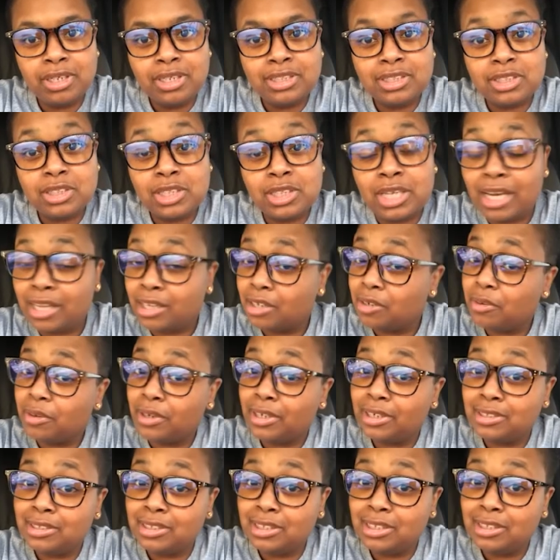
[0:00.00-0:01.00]
It's kind of
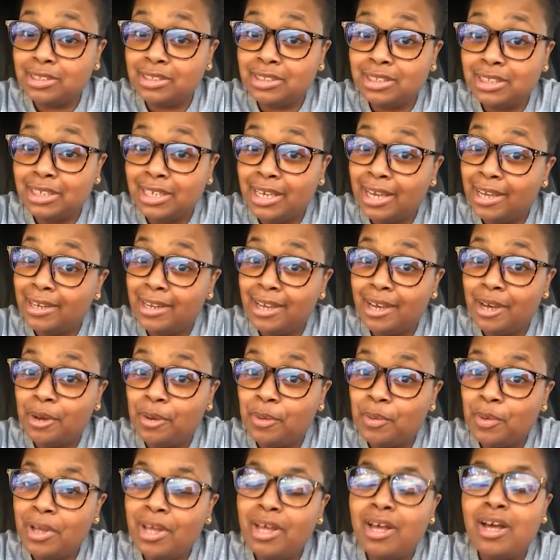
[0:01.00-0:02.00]
crazy to see that
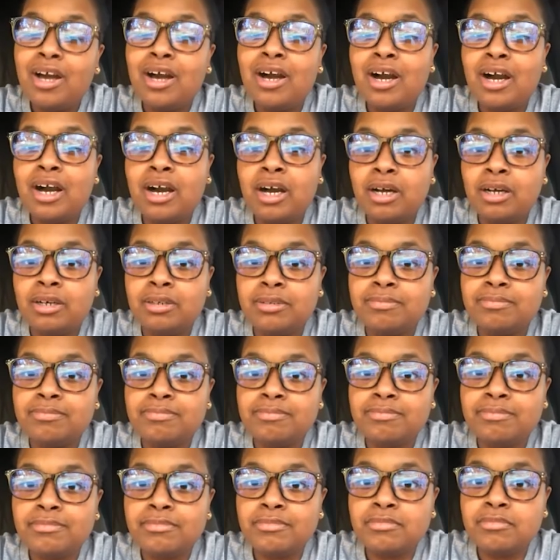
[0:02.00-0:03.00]
now. Um,
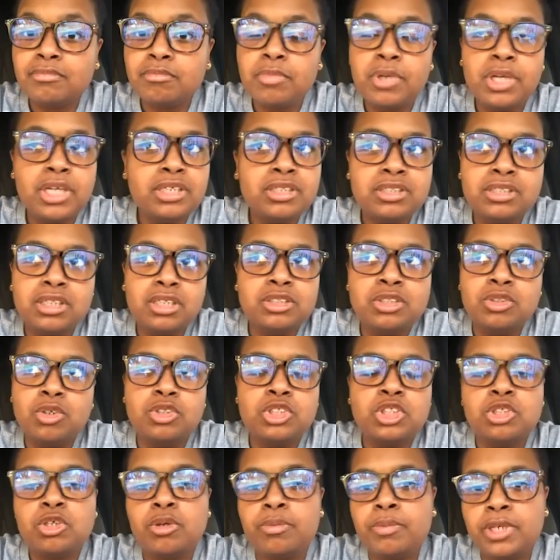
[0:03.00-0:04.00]
but it's, it's
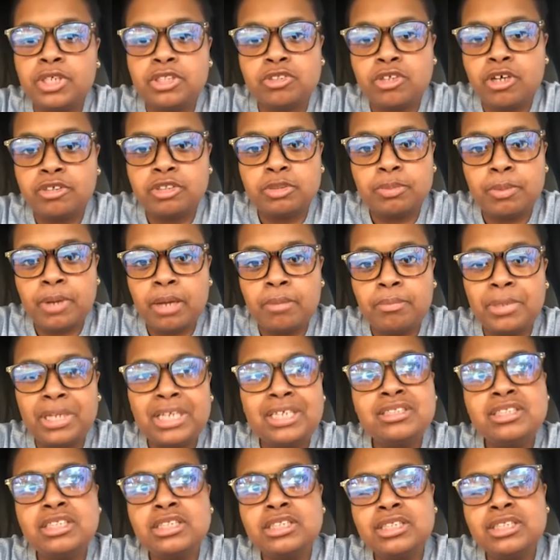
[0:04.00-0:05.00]
always gonna be a soft spot. But
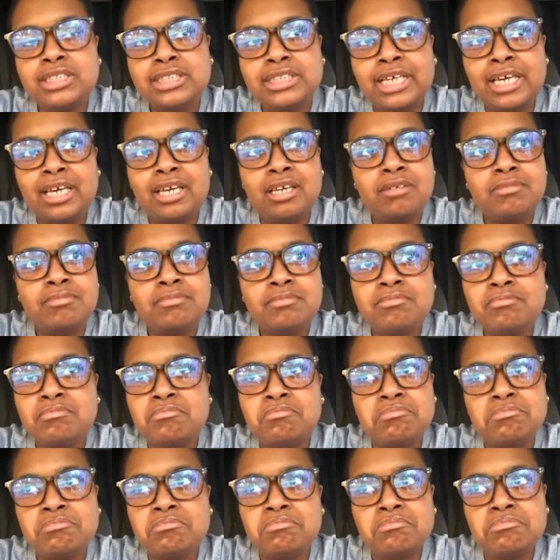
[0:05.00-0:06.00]
is it the same?
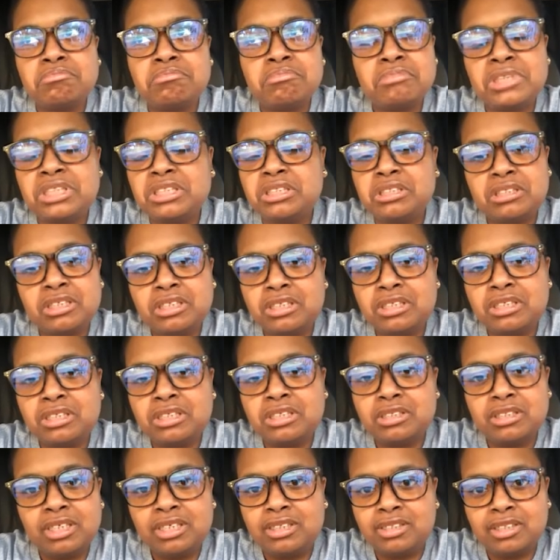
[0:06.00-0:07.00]
It's,
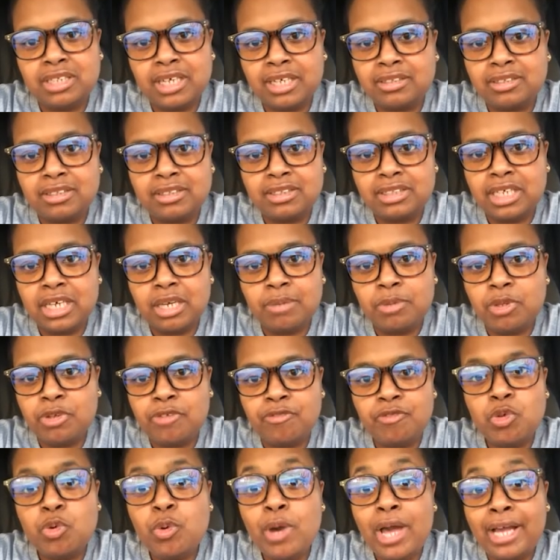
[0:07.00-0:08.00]
is it's not the same.
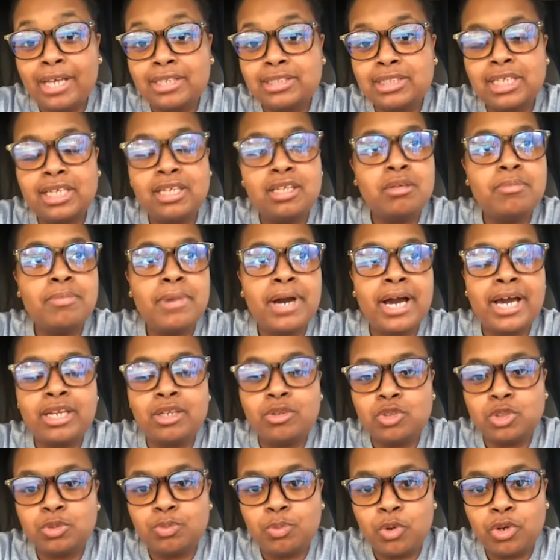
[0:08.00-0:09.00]
If you ask anybody
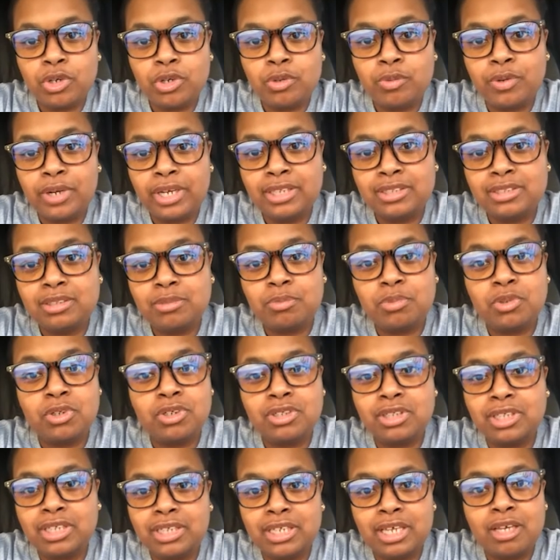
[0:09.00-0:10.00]
who's born and raised in
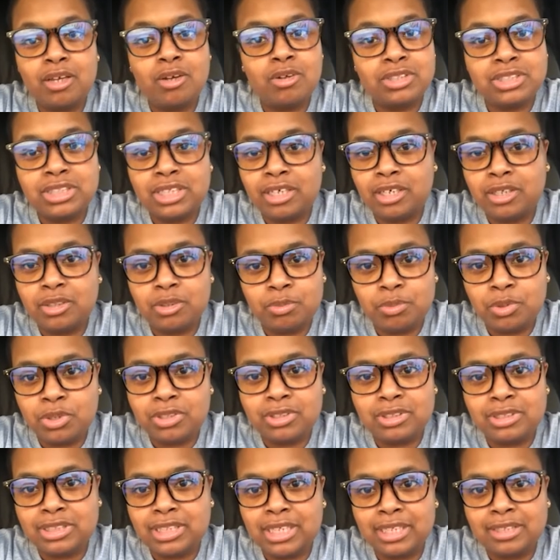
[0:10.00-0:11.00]
Brooklyn, they're gonna tell you
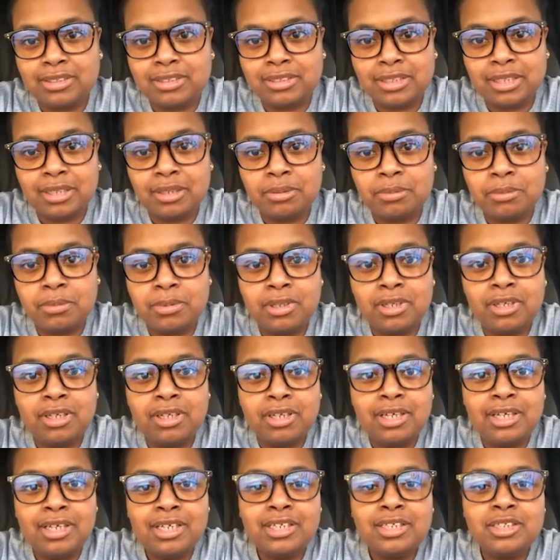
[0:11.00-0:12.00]
Brooklyn's not the
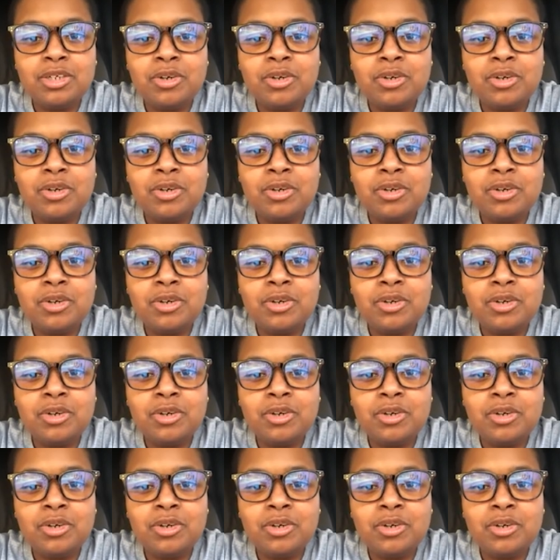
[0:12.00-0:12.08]
same. Right.